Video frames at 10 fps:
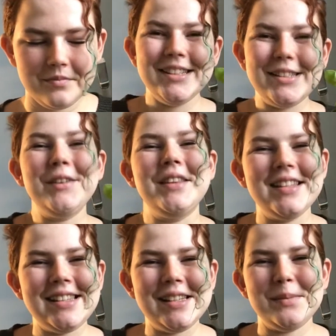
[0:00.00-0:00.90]
So
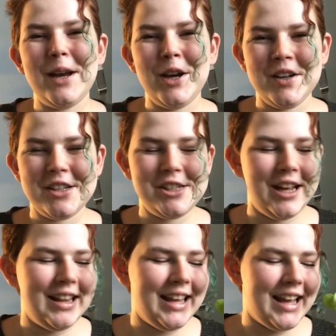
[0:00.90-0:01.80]
this is my
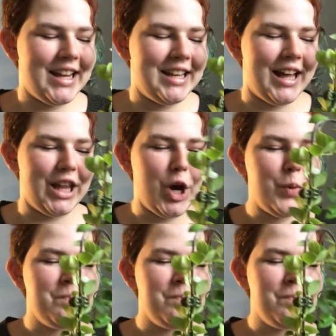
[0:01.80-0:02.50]
Hoya Yellow.